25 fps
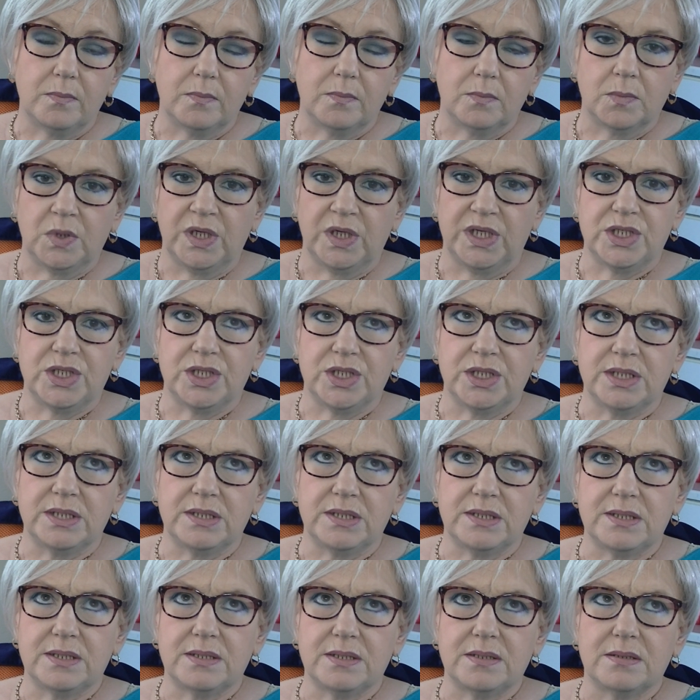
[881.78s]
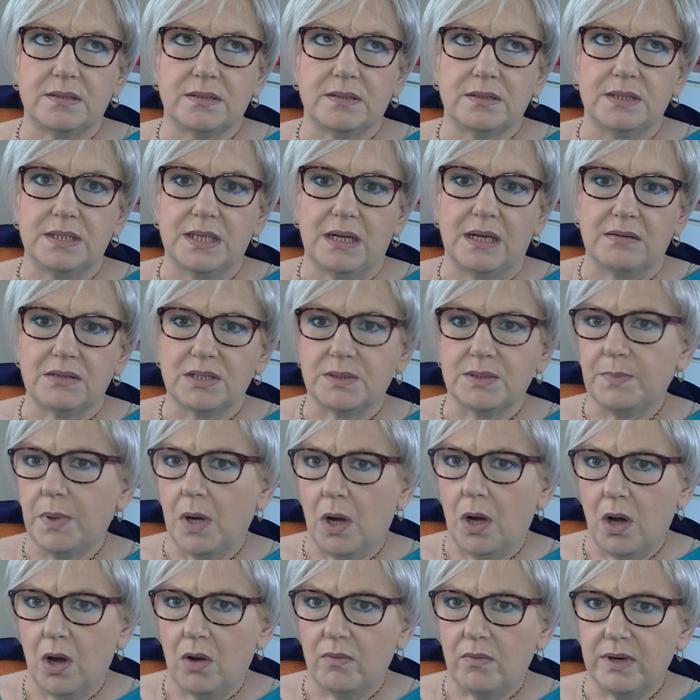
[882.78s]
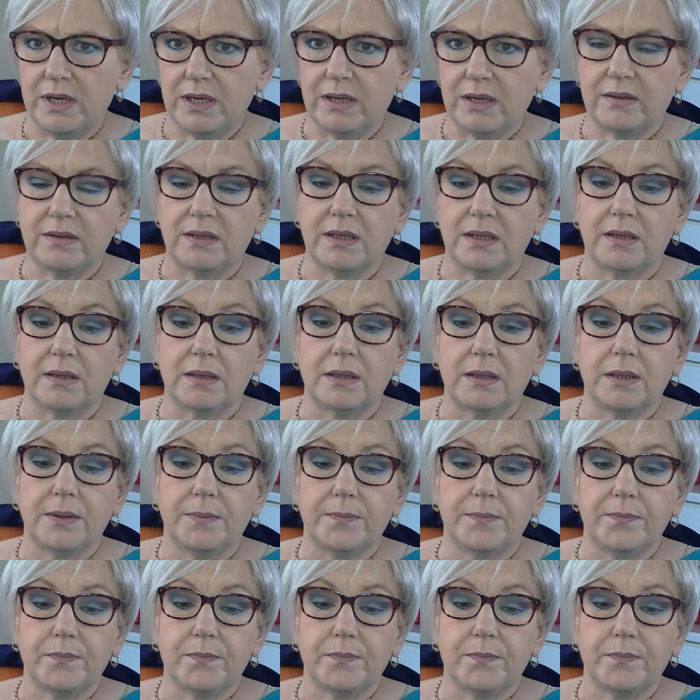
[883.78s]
which is delta-parin, I think,